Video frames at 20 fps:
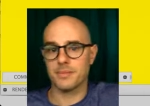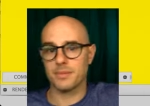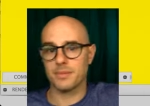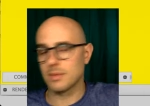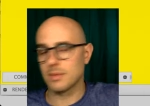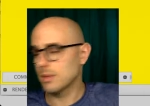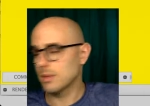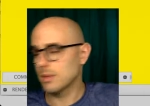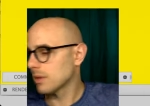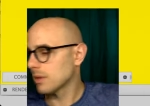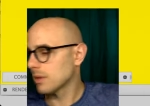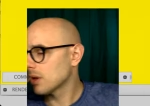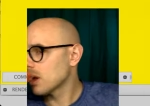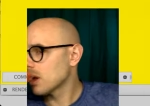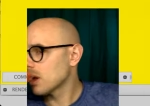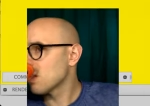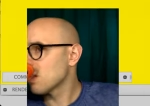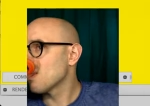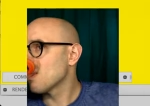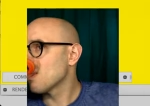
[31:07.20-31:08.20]

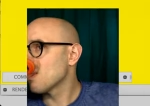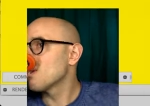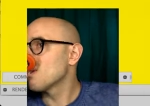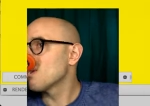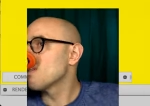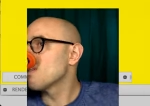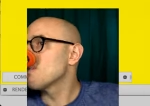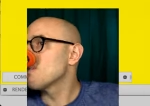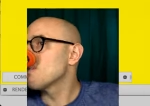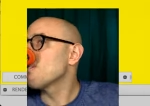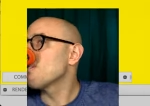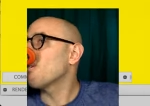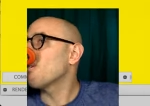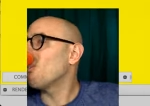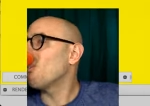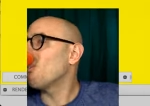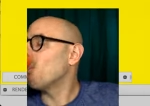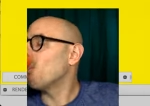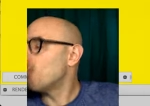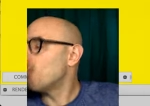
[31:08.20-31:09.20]

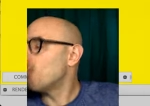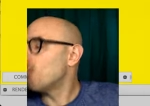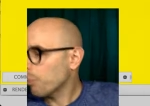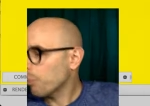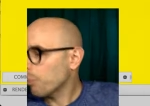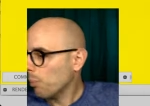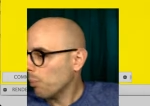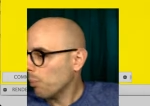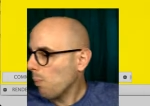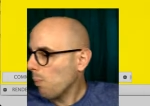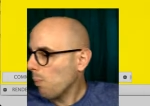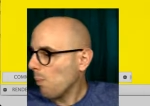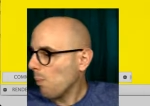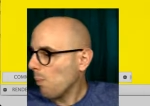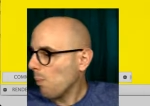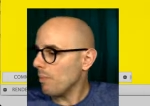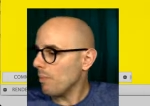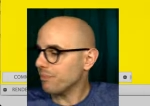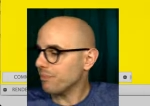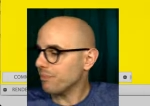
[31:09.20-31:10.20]

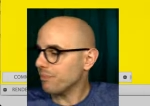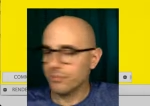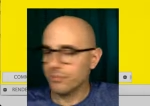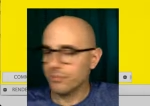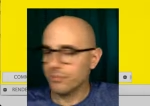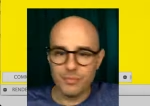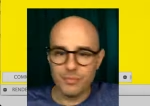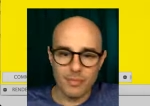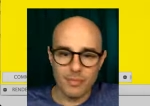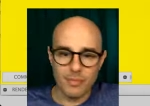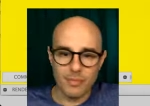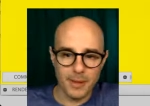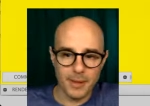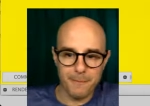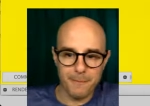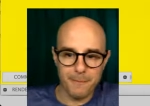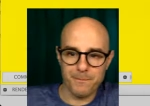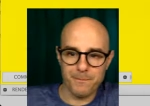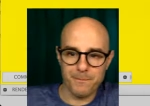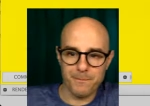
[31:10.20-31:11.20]

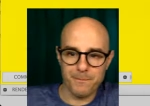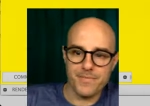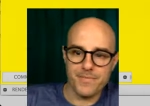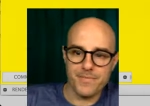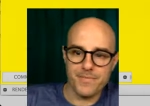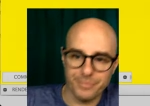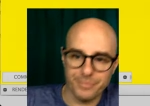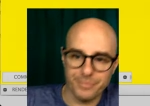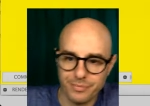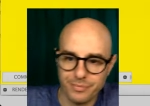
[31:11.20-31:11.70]
(no one is talking)